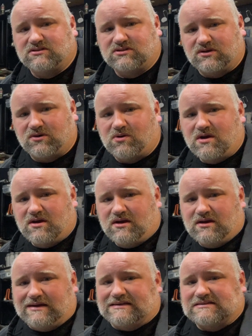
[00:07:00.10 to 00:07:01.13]
So
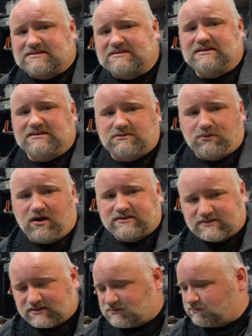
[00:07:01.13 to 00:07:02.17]
it's a
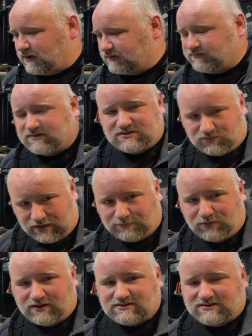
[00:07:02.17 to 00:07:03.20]
process, but it's a great
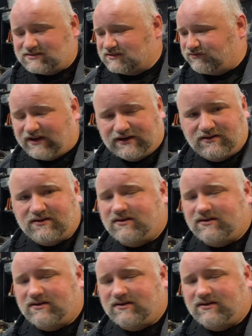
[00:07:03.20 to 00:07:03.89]
process. It's fun.